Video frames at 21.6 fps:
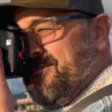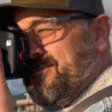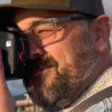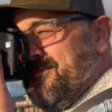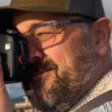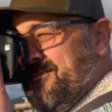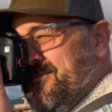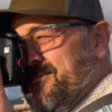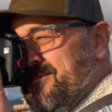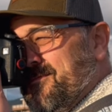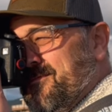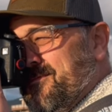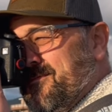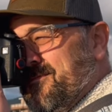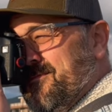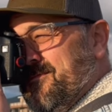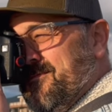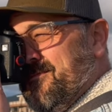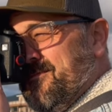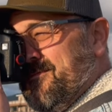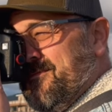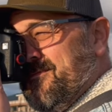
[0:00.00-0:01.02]
capture a
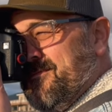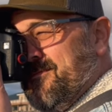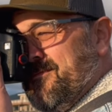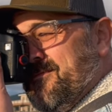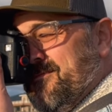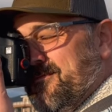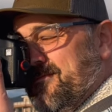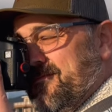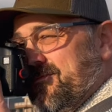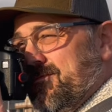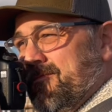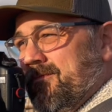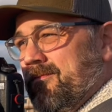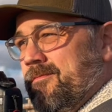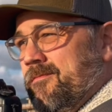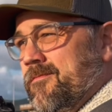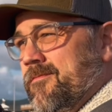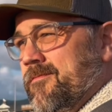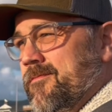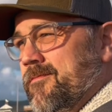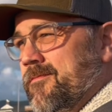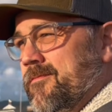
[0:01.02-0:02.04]
significant amount of
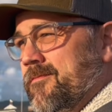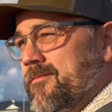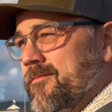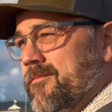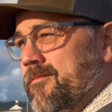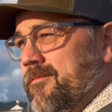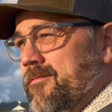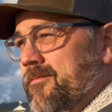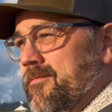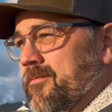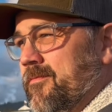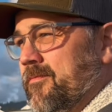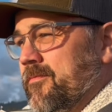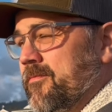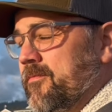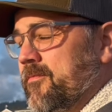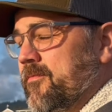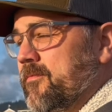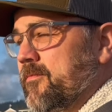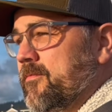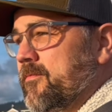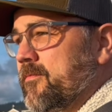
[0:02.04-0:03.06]
data, even though it's a
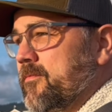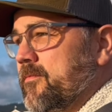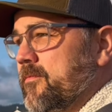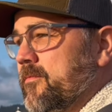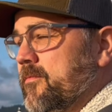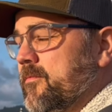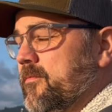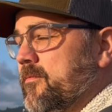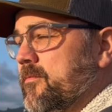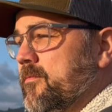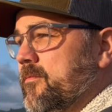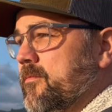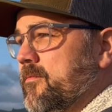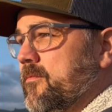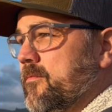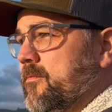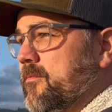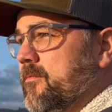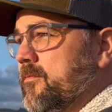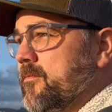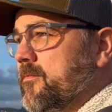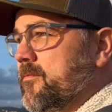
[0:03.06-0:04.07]
12.8 megapixel
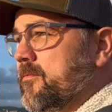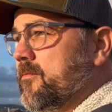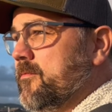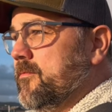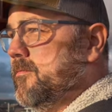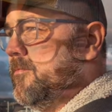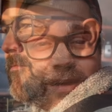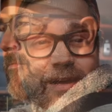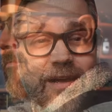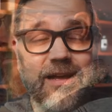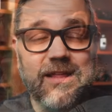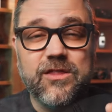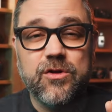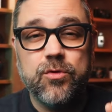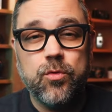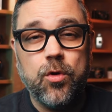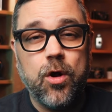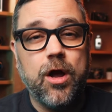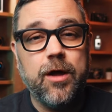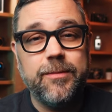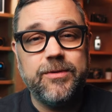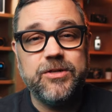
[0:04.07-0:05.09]
sensor. The
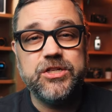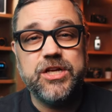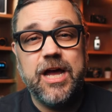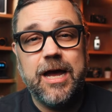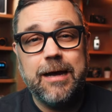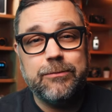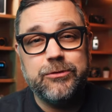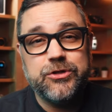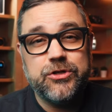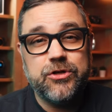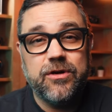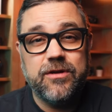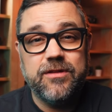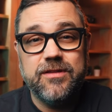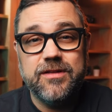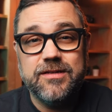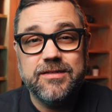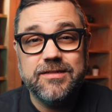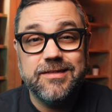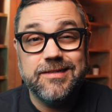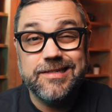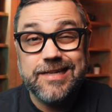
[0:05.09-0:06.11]
raw image capture on
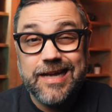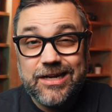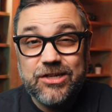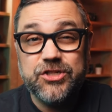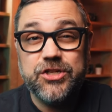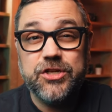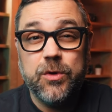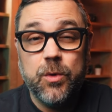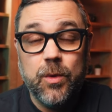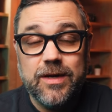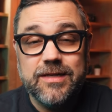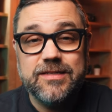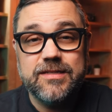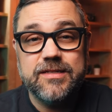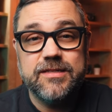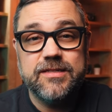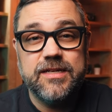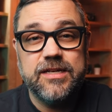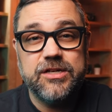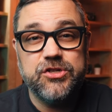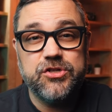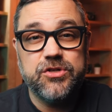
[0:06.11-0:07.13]
this is actually quite
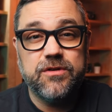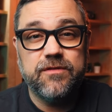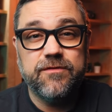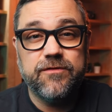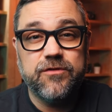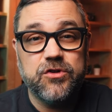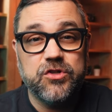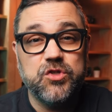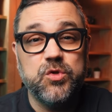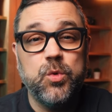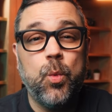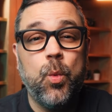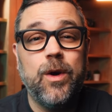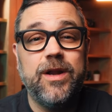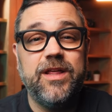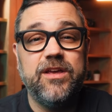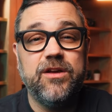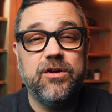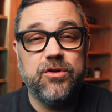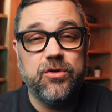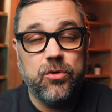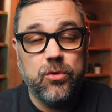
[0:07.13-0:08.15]
sensational for a 20
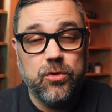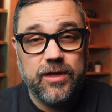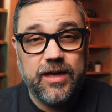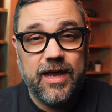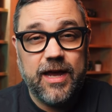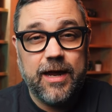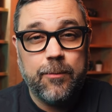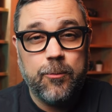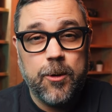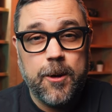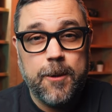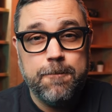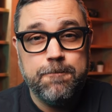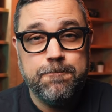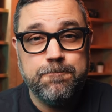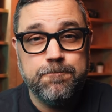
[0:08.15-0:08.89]
year old camera.